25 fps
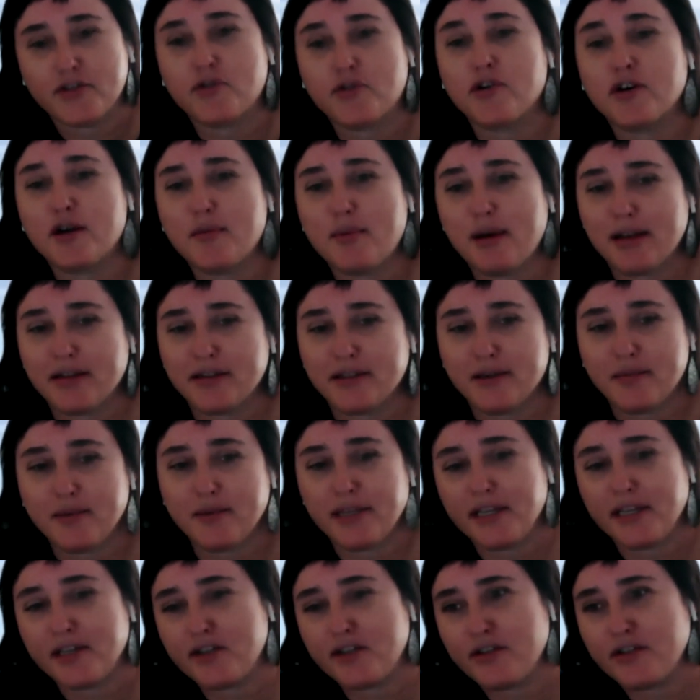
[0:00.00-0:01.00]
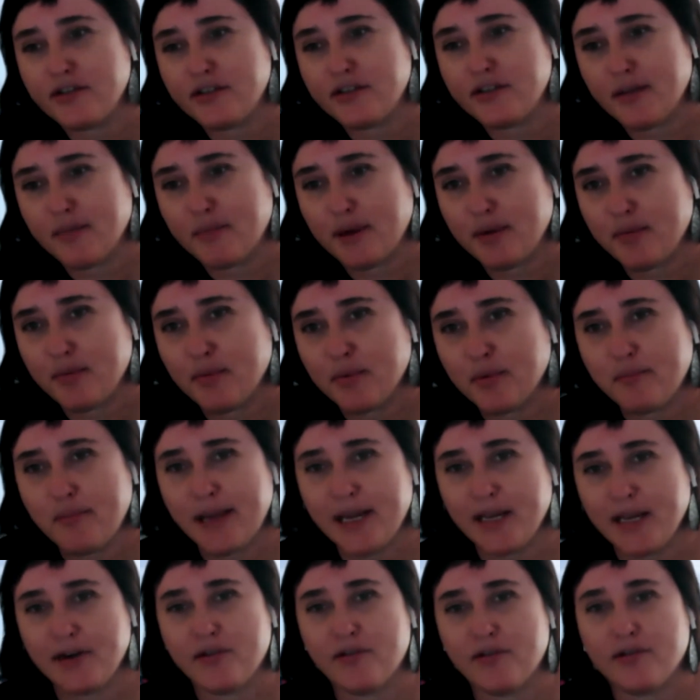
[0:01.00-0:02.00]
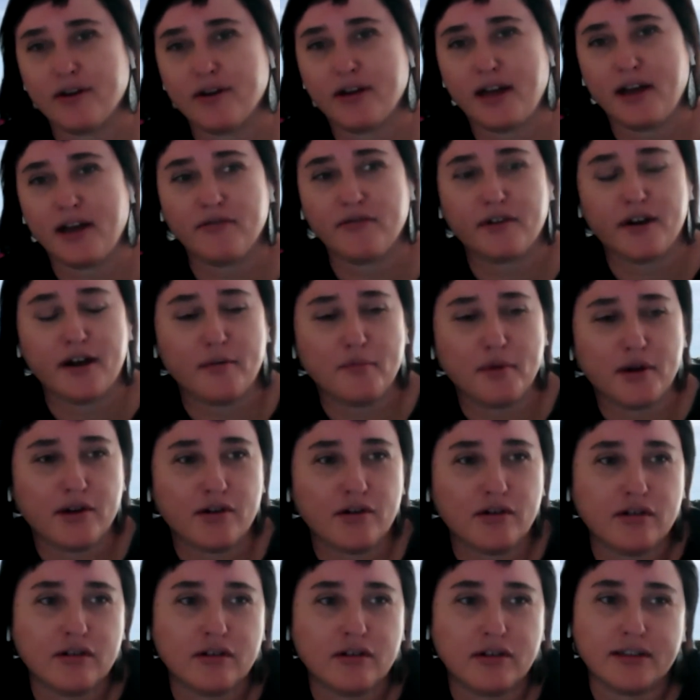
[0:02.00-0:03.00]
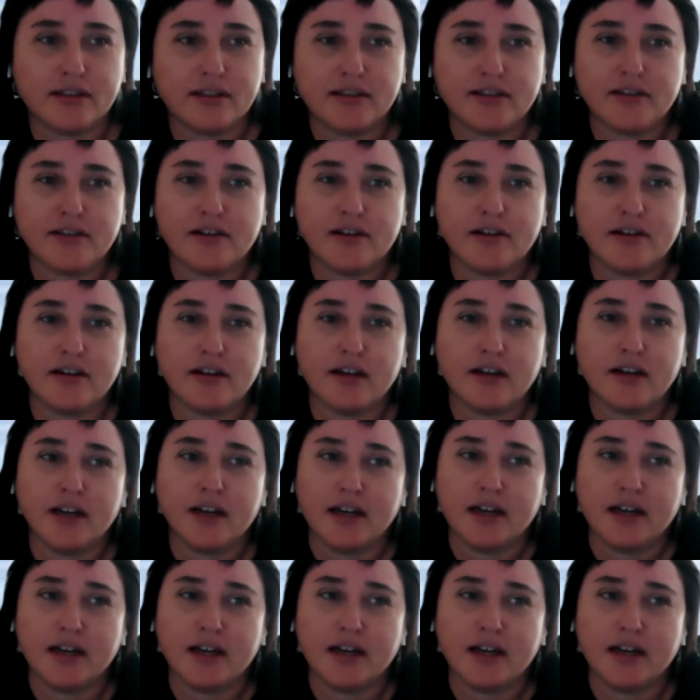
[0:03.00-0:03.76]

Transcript: talk about some of the issues that people may not have come across. So,